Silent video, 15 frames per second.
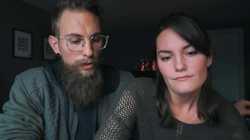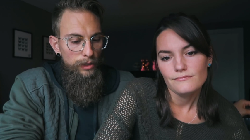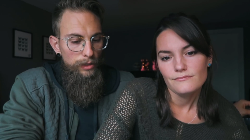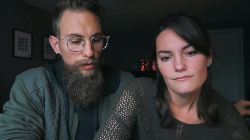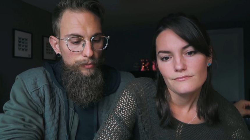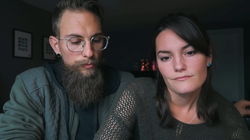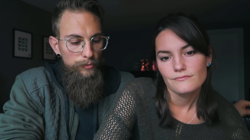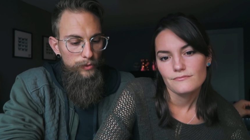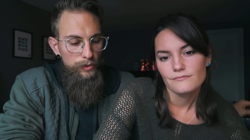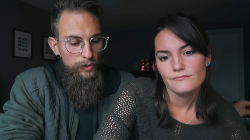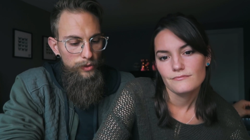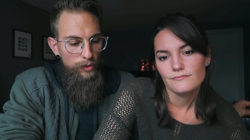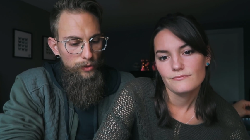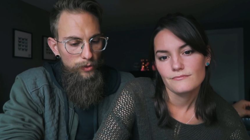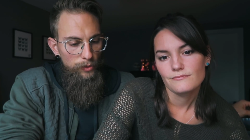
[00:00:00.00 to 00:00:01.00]
Speaker 1: um,
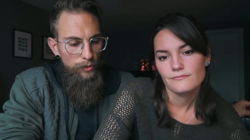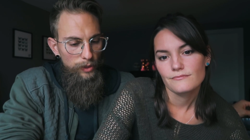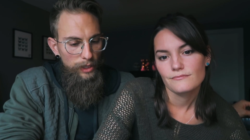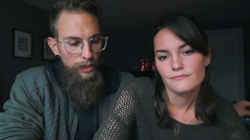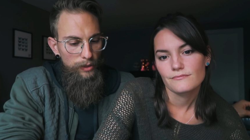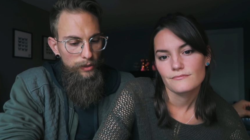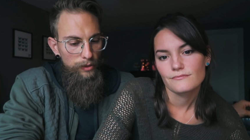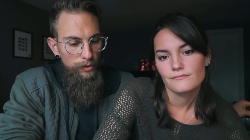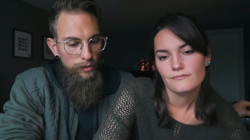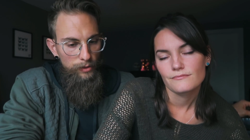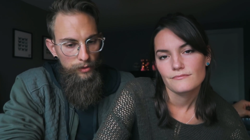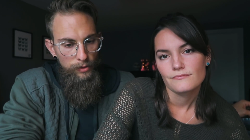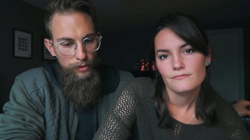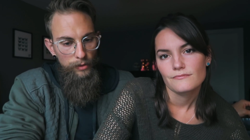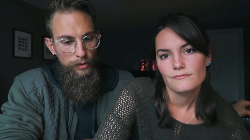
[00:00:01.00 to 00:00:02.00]
too, in
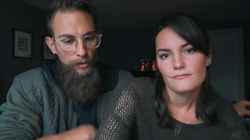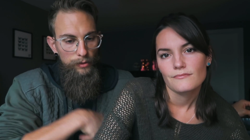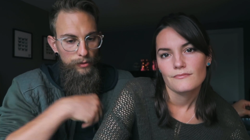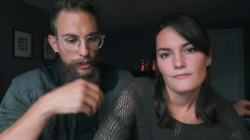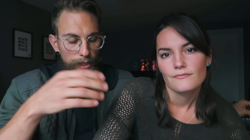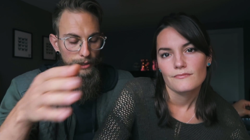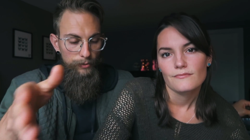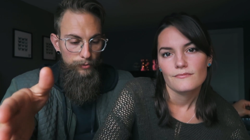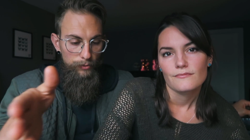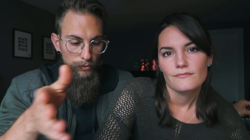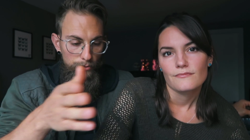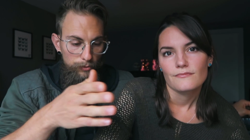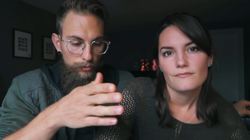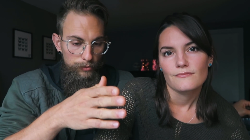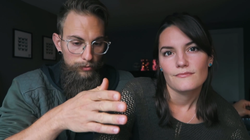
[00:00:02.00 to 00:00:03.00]
like
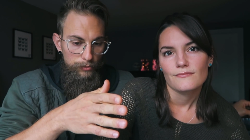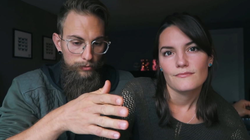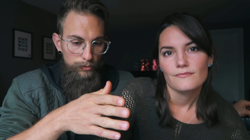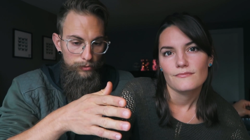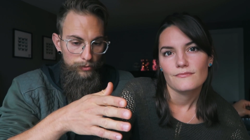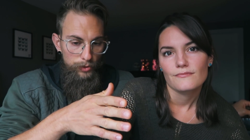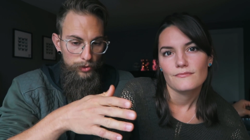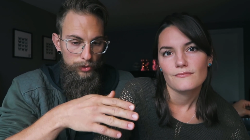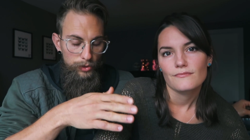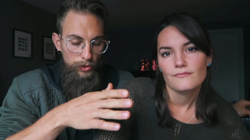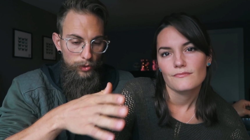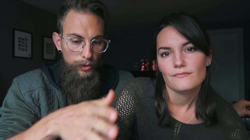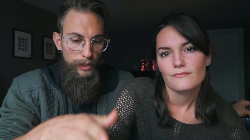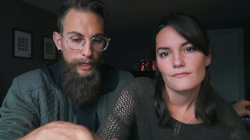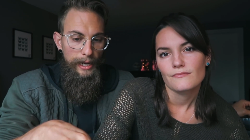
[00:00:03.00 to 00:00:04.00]

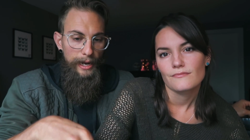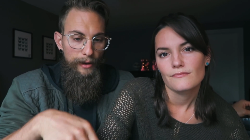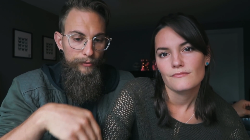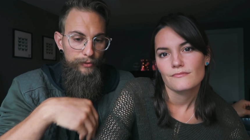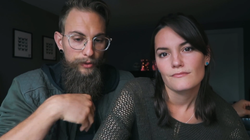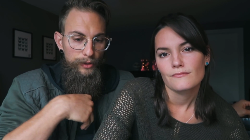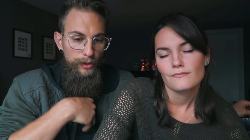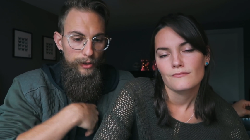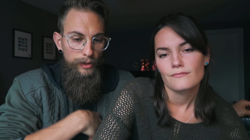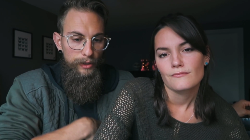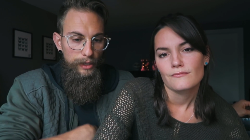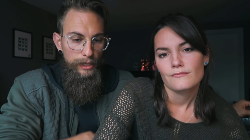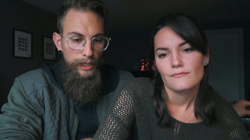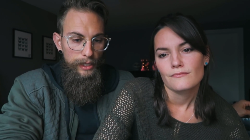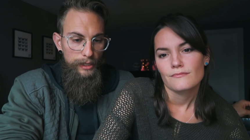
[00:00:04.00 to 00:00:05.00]
shortly after,
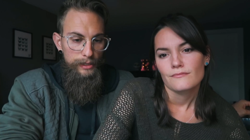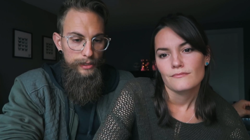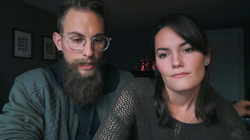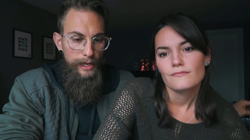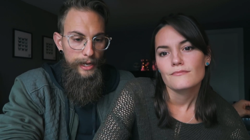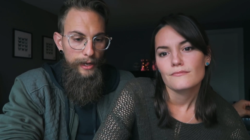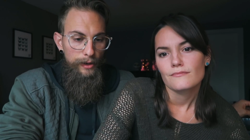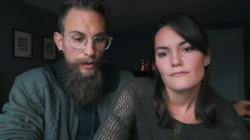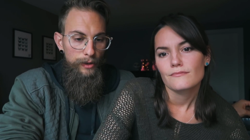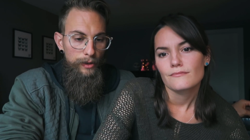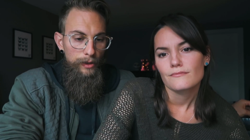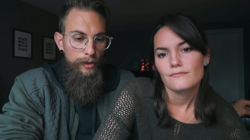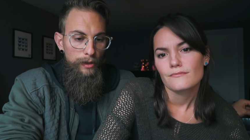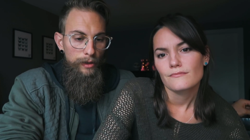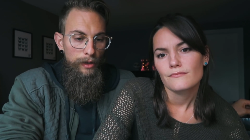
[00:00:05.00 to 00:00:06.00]
is that
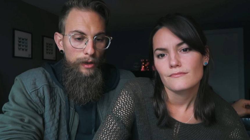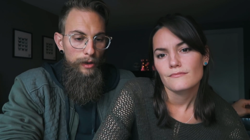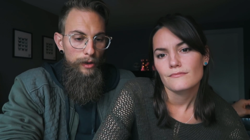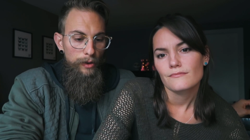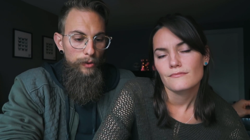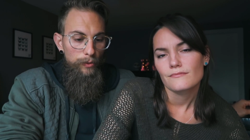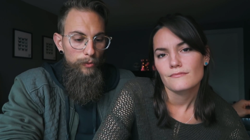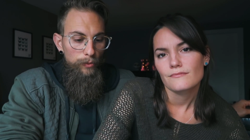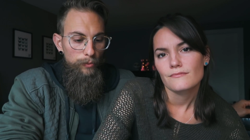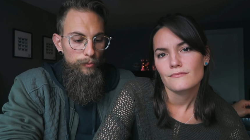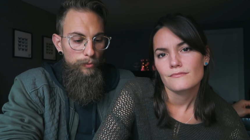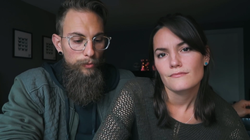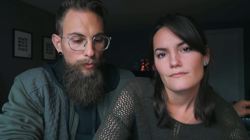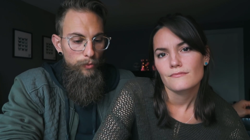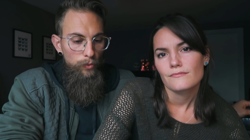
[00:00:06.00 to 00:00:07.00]

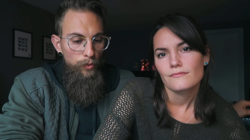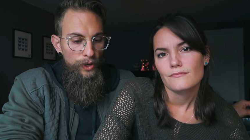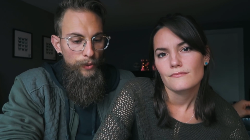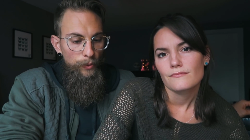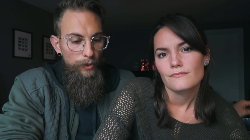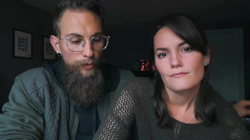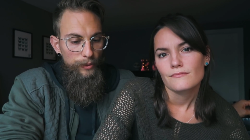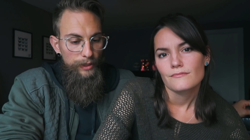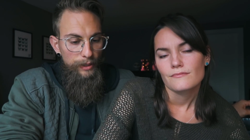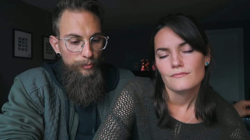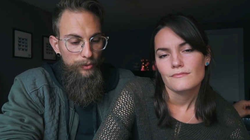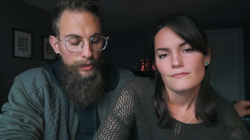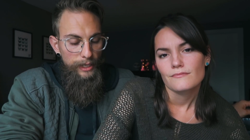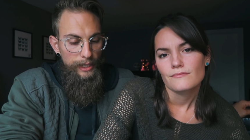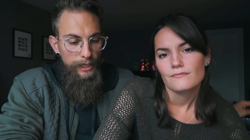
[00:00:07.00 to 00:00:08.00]
we weren't really
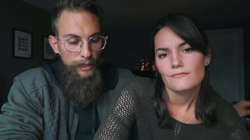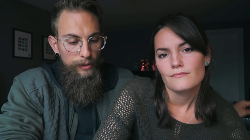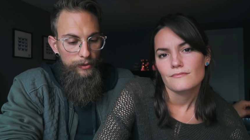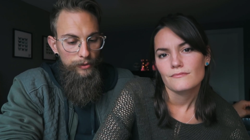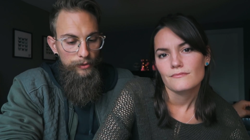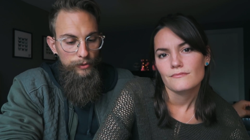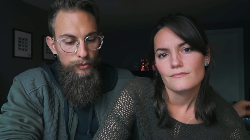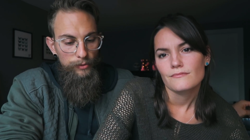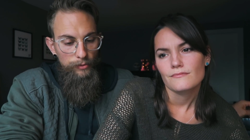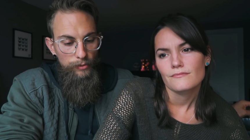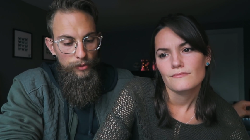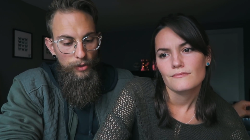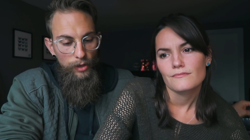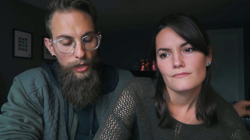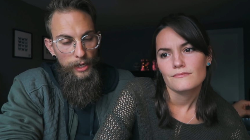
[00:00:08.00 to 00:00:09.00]
planning
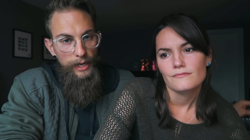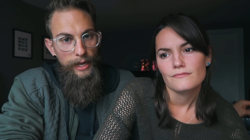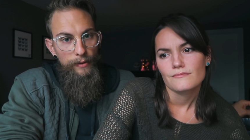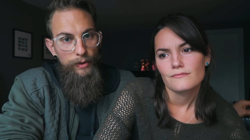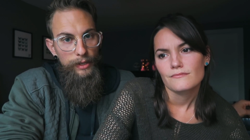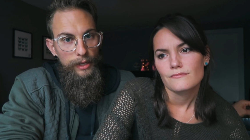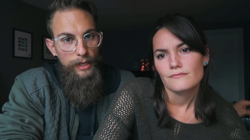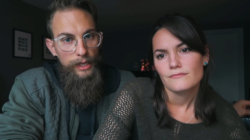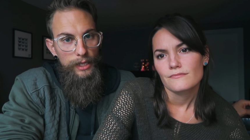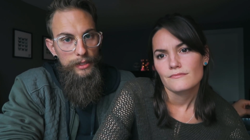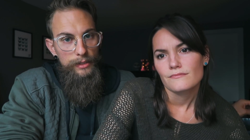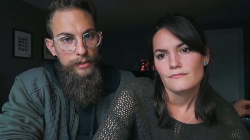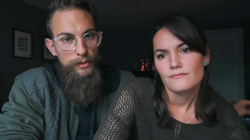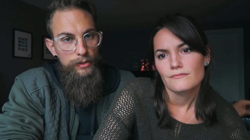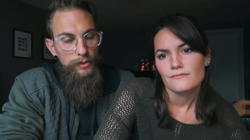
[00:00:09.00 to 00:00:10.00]
on having
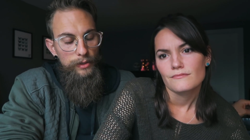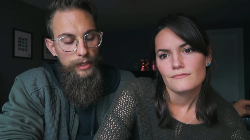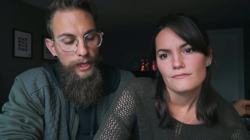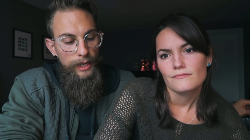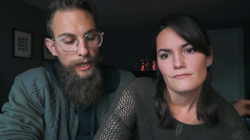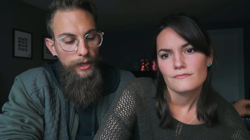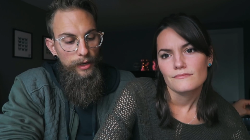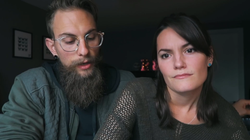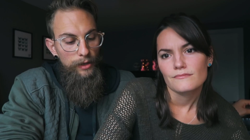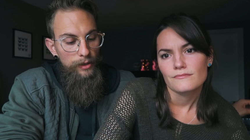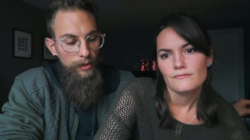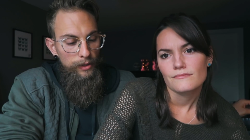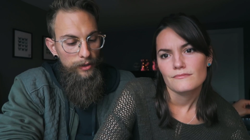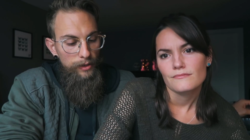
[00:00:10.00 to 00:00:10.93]
kids, and